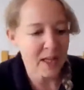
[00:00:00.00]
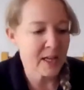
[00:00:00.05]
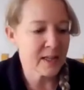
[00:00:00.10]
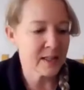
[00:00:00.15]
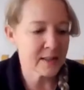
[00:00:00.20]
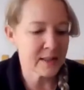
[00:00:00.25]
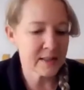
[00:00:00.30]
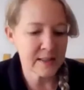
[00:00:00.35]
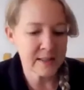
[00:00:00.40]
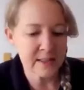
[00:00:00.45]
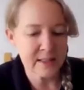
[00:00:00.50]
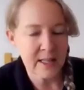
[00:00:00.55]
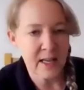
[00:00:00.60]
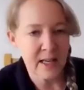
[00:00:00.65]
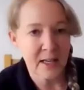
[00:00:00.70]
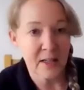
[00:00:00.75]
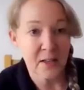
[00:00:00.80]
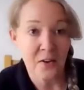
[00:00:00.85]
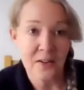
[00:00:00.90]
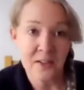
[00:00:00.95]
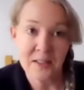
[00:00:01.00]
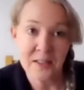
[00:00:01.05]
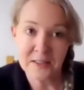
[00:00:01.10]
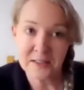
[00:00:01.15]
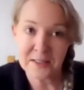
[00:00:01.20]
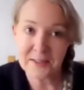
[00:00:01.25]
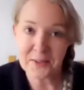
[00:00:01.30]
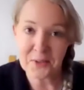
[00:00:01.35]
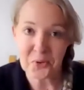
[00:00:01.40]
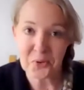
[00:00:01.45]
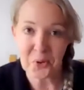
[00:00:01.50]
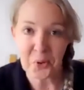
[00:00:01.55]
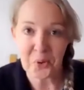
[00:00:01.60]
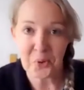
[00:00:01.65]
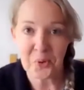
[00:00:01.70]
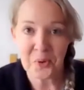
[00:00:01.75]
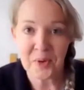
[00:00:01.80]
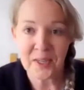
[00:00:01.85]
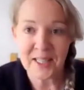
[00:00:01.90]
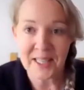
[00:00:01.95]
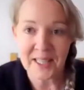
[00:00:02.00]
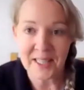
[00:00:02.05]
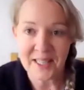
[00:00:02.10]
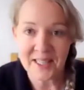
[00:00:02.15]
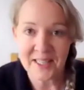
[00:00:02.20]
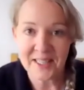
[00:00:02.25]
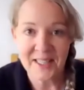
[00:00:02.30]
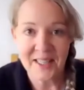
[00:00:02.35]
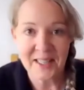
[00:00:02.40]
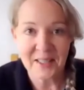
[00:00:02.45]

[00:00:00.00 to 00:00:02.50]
plants that are easy to grow again.